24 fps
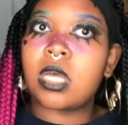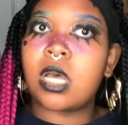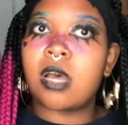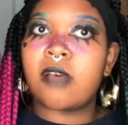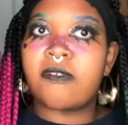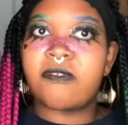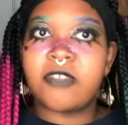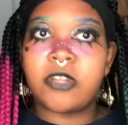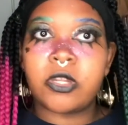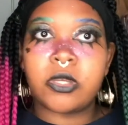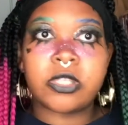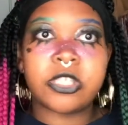You
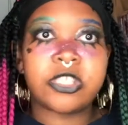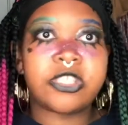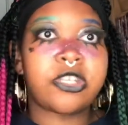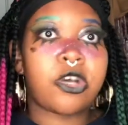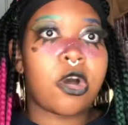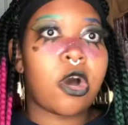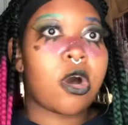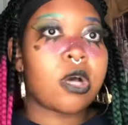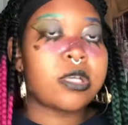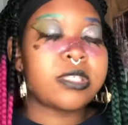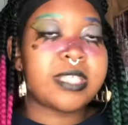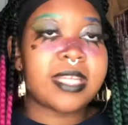know, they all
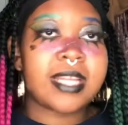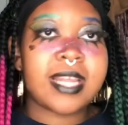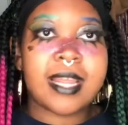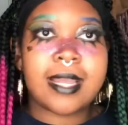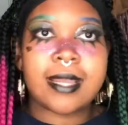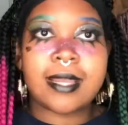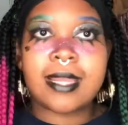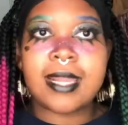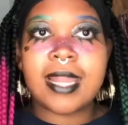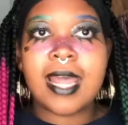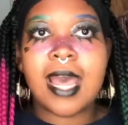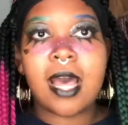started hanging
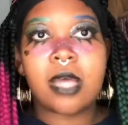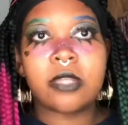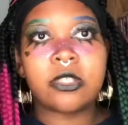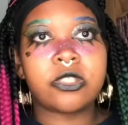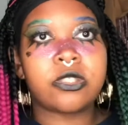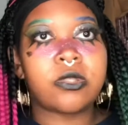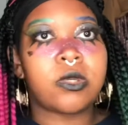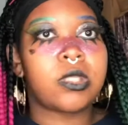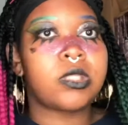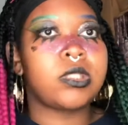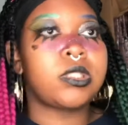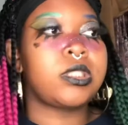out, they started
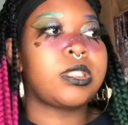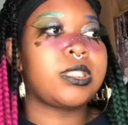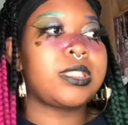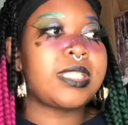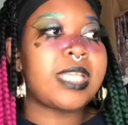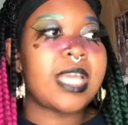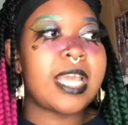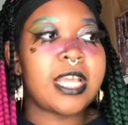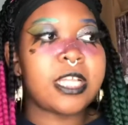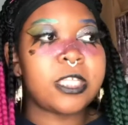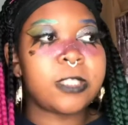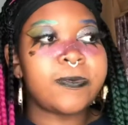learning
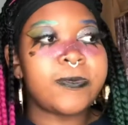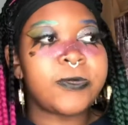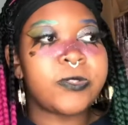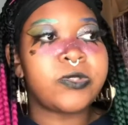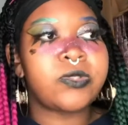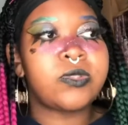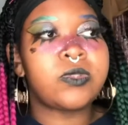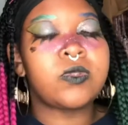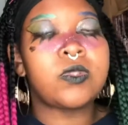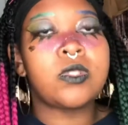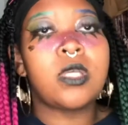dance moves.